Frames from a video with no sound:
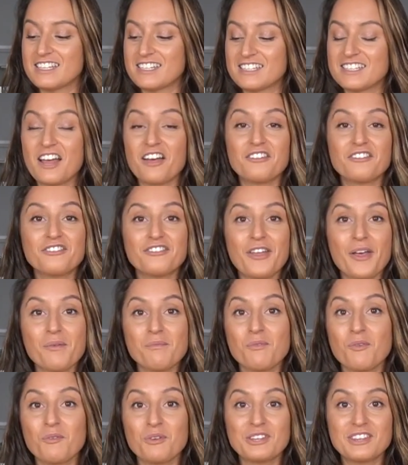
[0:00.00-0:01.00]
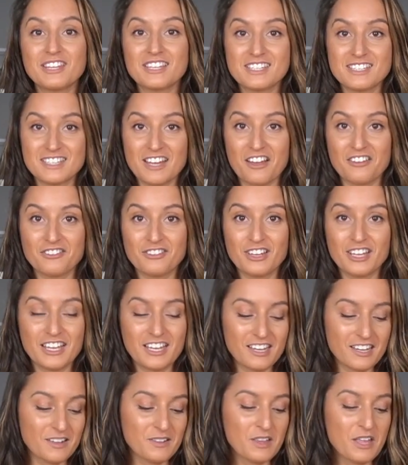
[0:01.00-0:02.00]
stuff them with the
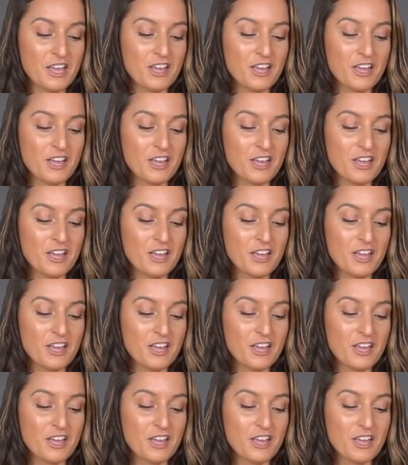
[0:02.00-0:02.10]
stuffing,